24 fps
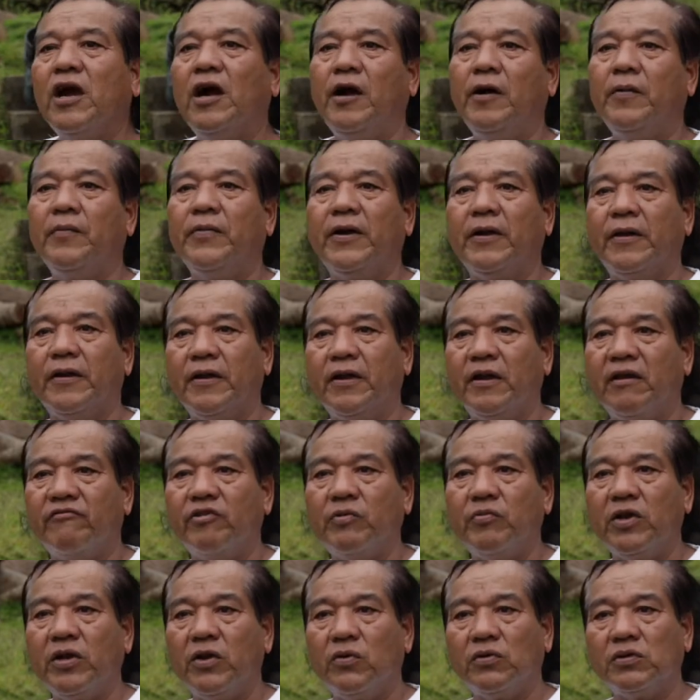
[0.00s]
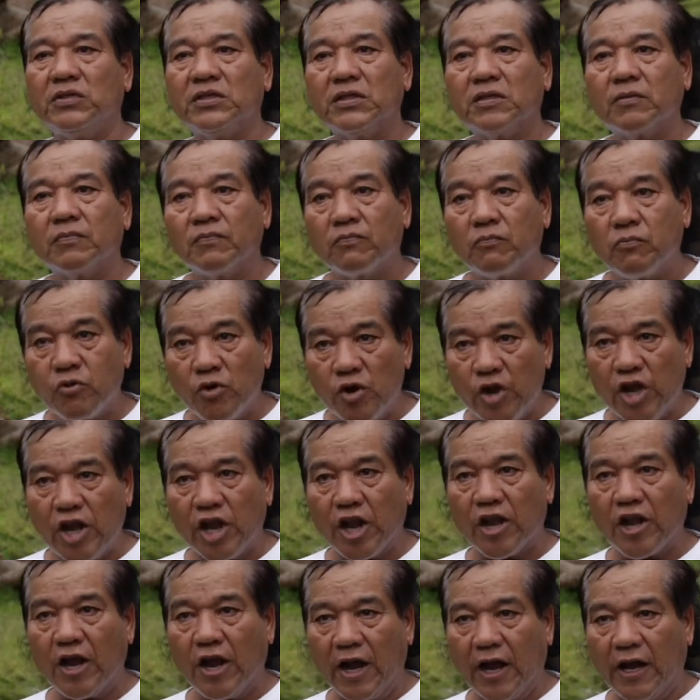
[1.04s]
calm, and then everybody was
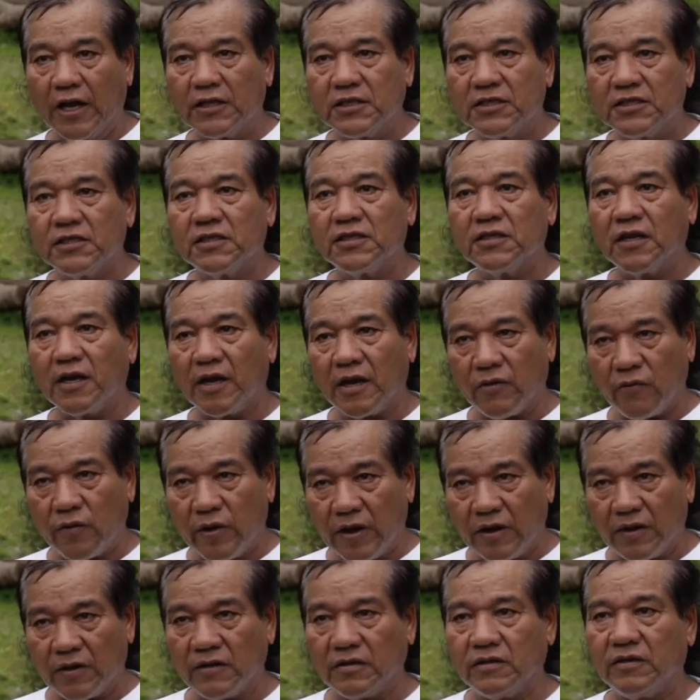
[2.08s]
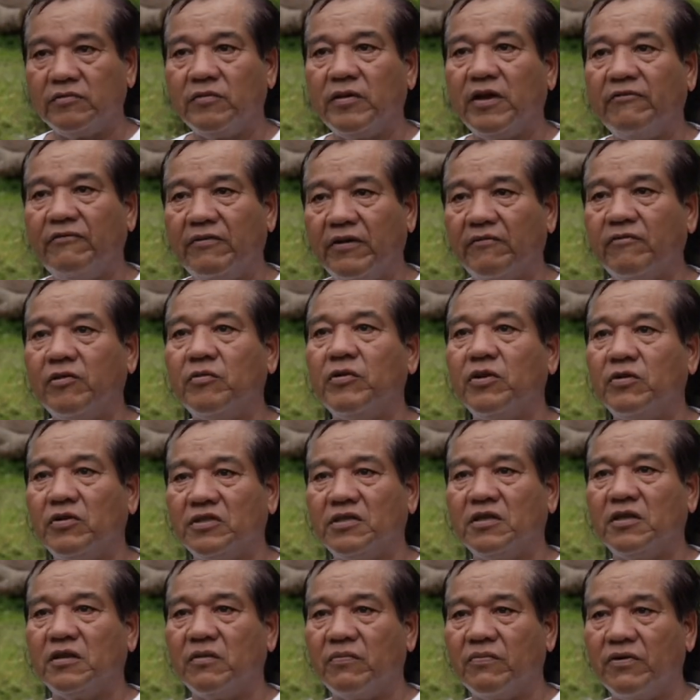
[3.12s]
praying in their heart. I went, and I think everybody
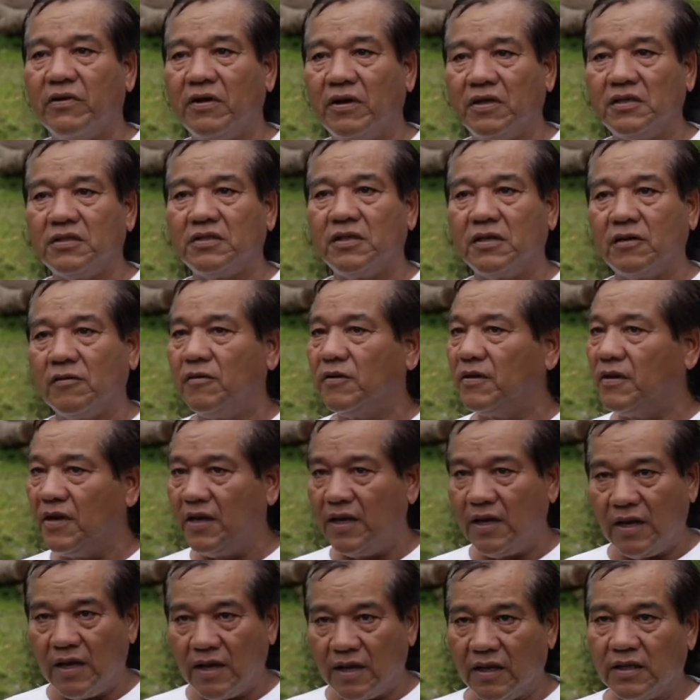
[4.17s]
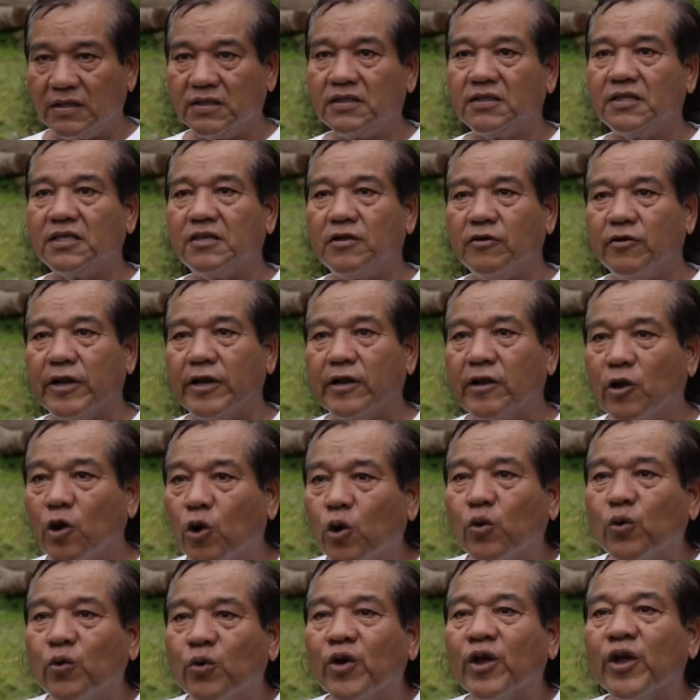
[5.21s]
was saying the prayer. I said, God, this is it right
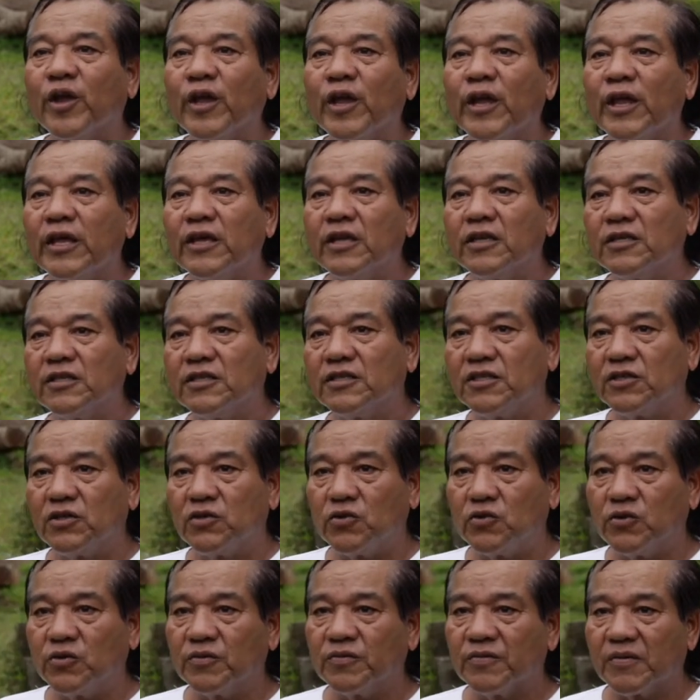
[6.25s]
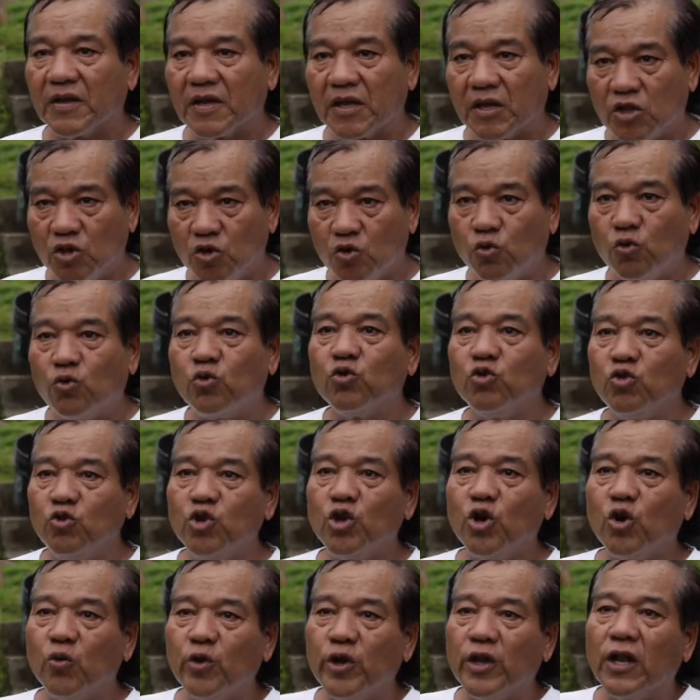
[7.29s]
now. So you
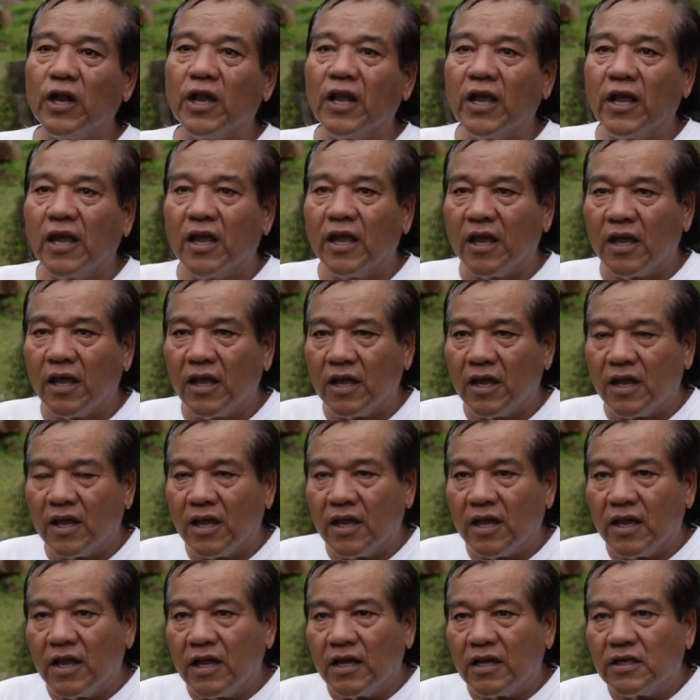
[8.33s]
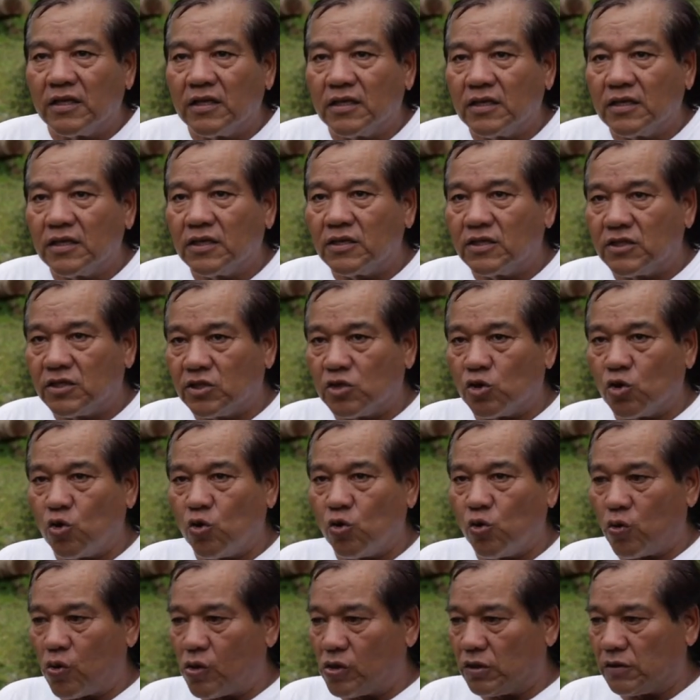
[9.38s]
do your will.
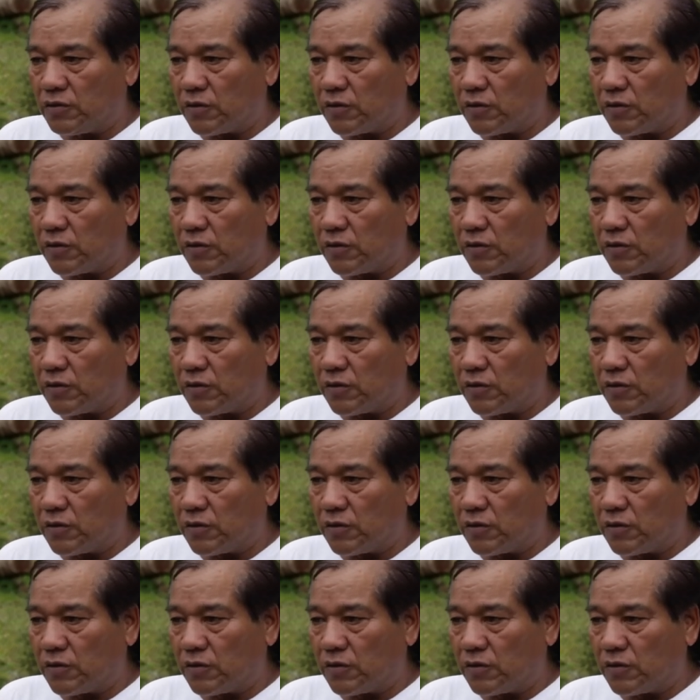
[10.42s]
So